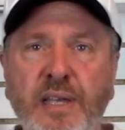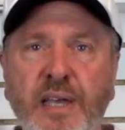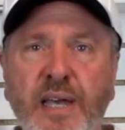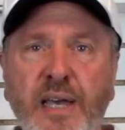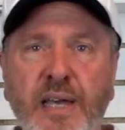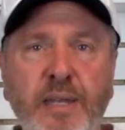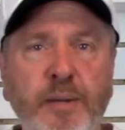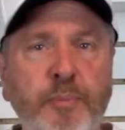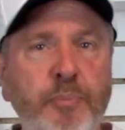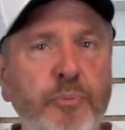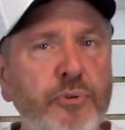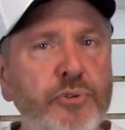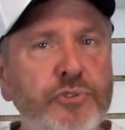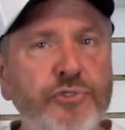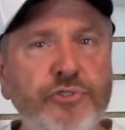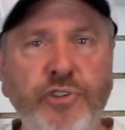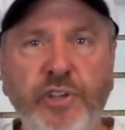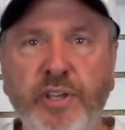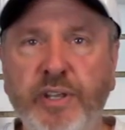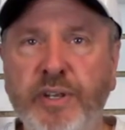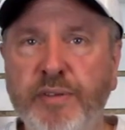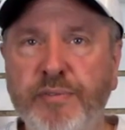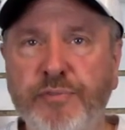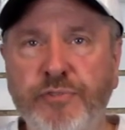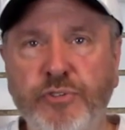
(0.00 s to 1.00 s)
I'd
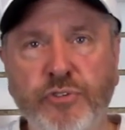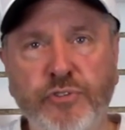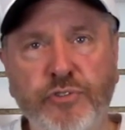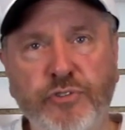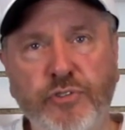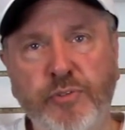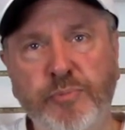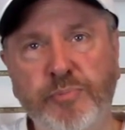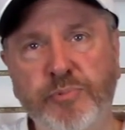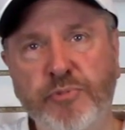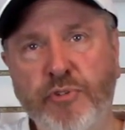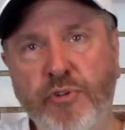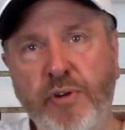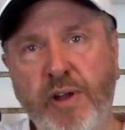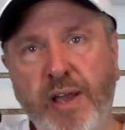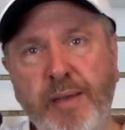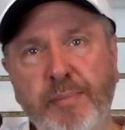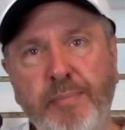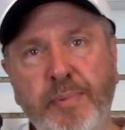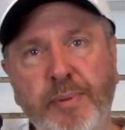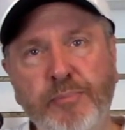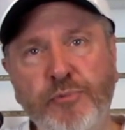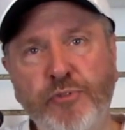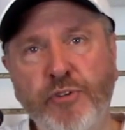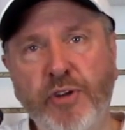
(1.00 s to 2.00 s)
appreciate it if you
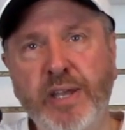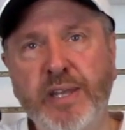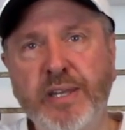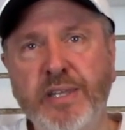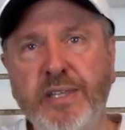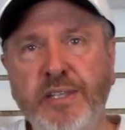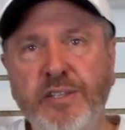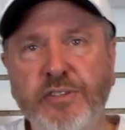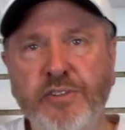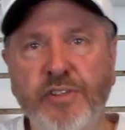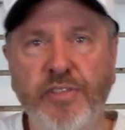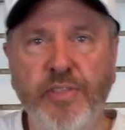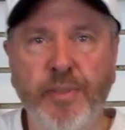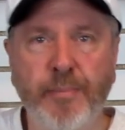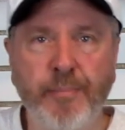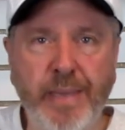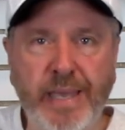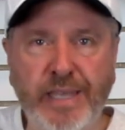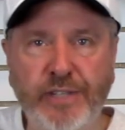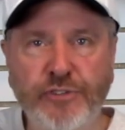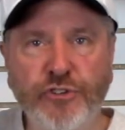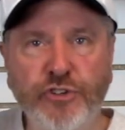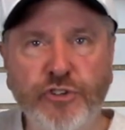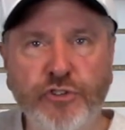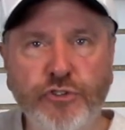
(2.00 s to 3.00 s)
subscribe. I'm trying to get to the
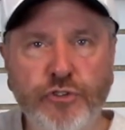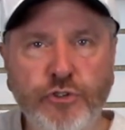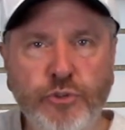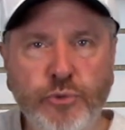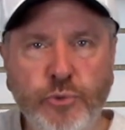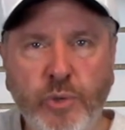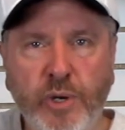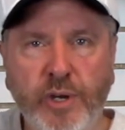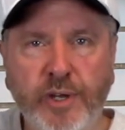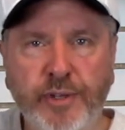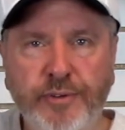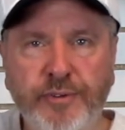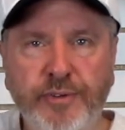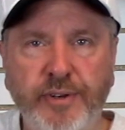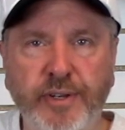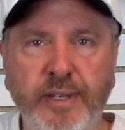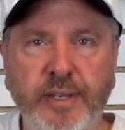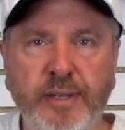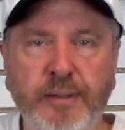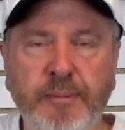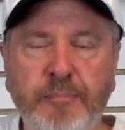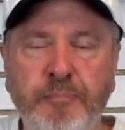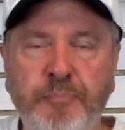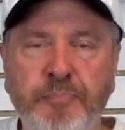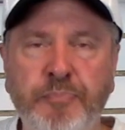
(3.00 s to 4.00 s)
magic 200.
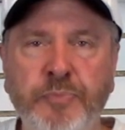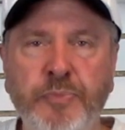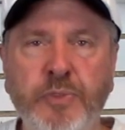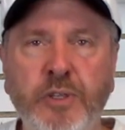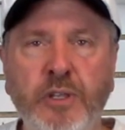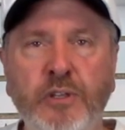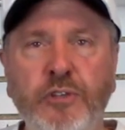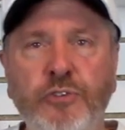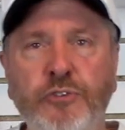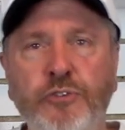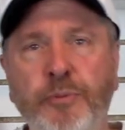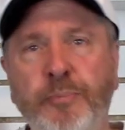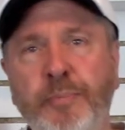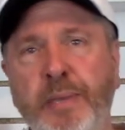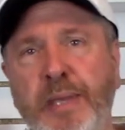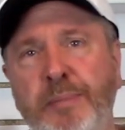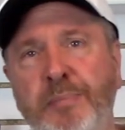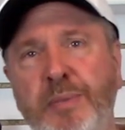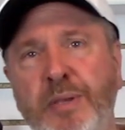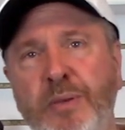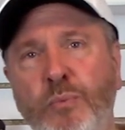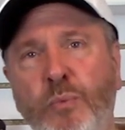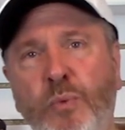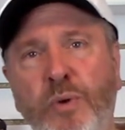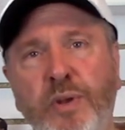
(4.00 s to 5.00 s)
So
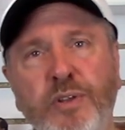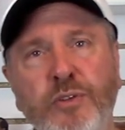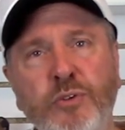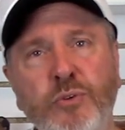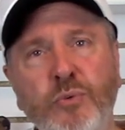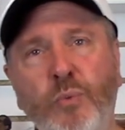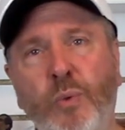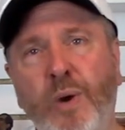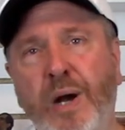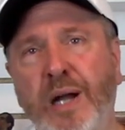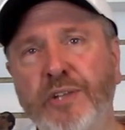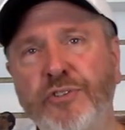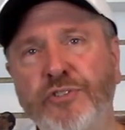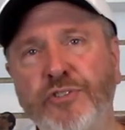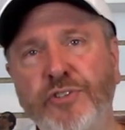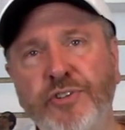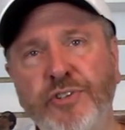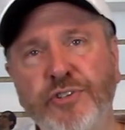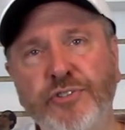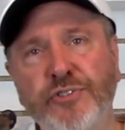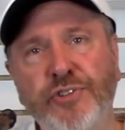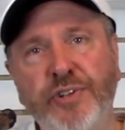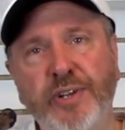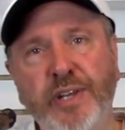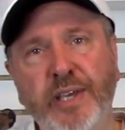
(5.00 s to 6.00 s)
maybe one of you watching
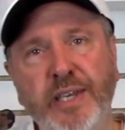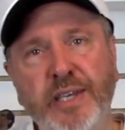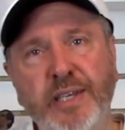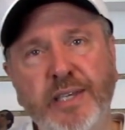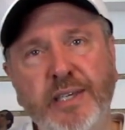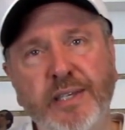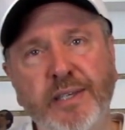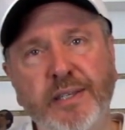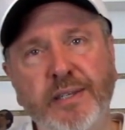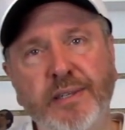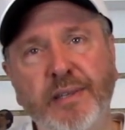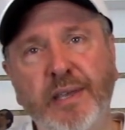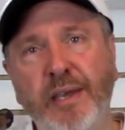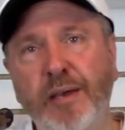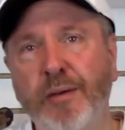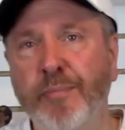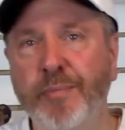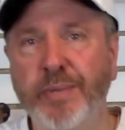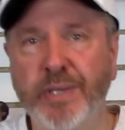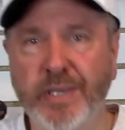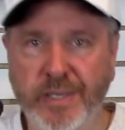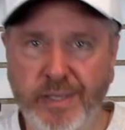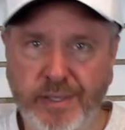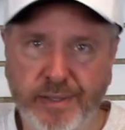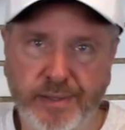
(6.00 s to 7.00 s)
this today can help
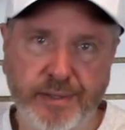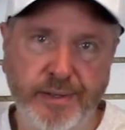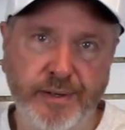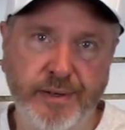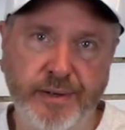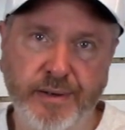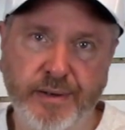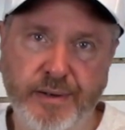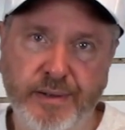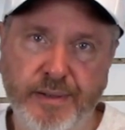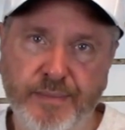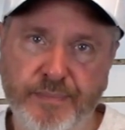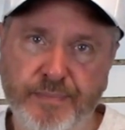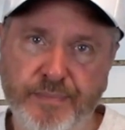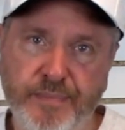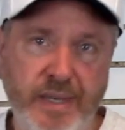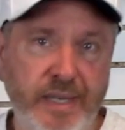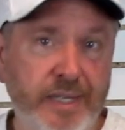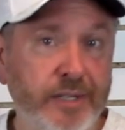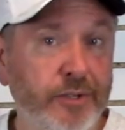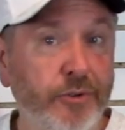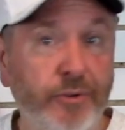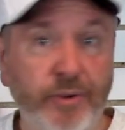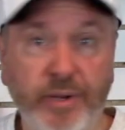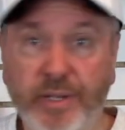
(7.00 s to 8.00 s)
me get there.
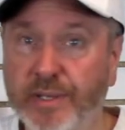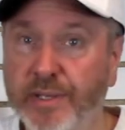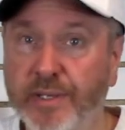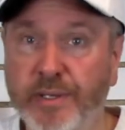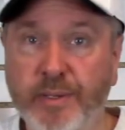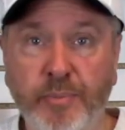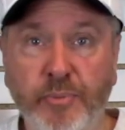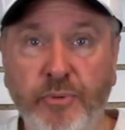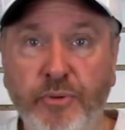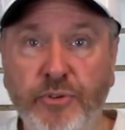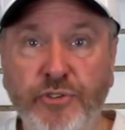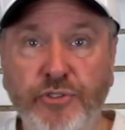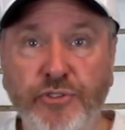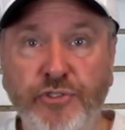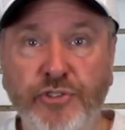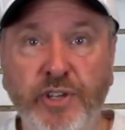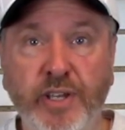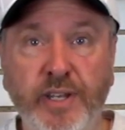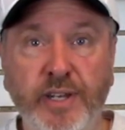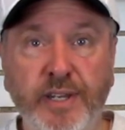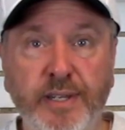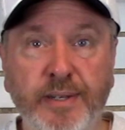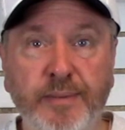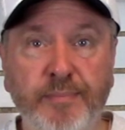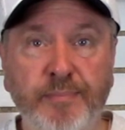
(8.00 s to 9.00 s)
I'd greatly
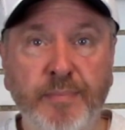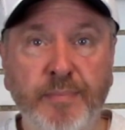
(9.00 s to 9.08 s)
appreciate it.